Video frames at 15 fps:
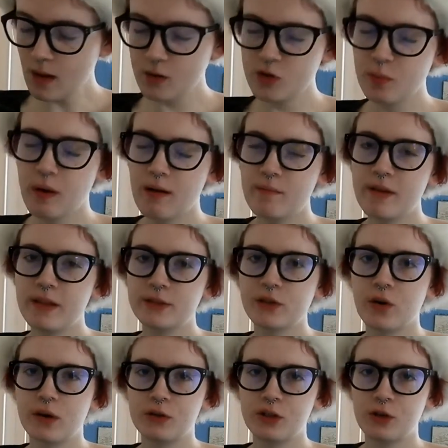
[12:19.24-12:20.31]
There's a part of me that's
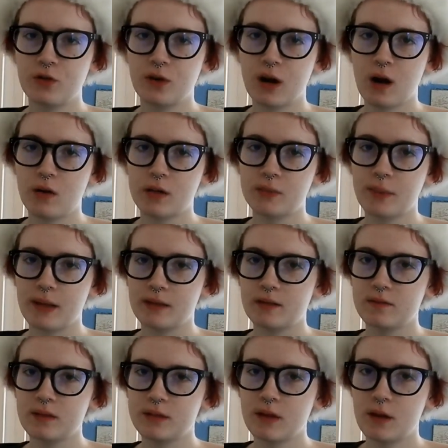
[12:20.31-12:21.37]
cringing over how
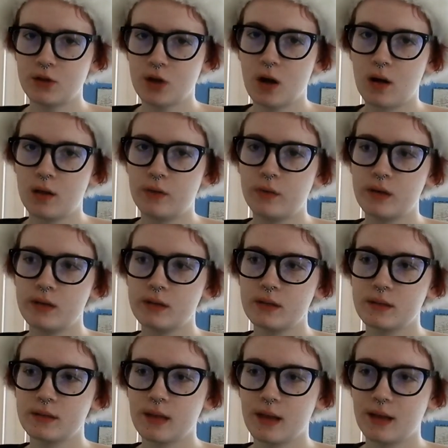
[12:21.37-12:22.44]
expensive this hot chocolate was,
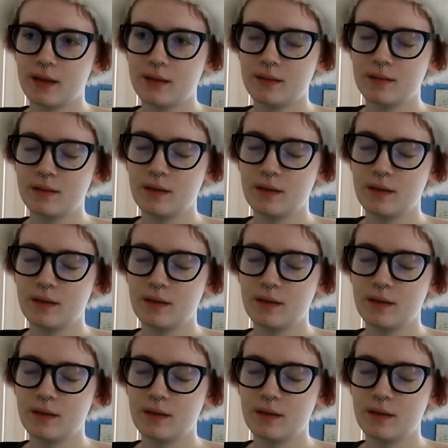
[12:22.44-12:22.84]
because like,